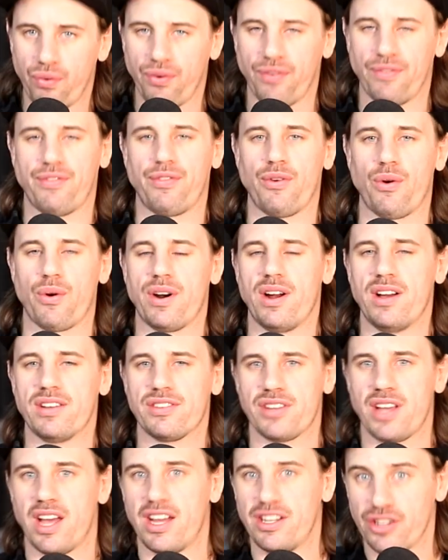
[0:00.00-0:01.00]
for
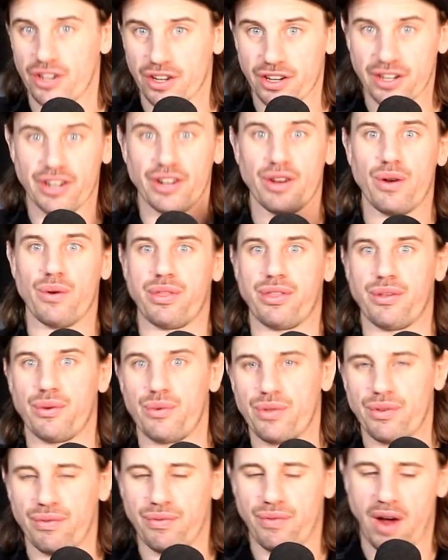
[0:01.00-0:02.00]
us, and you're going to go
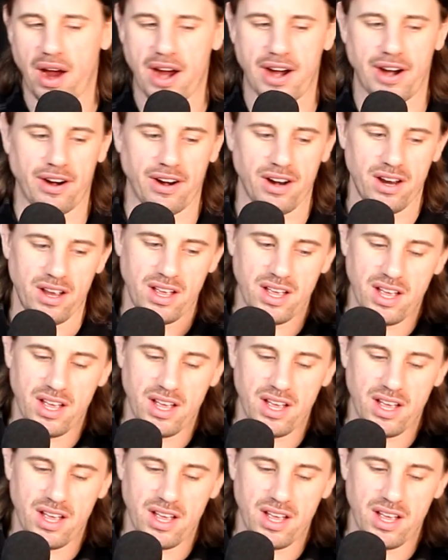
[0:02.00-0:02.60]
through the fire.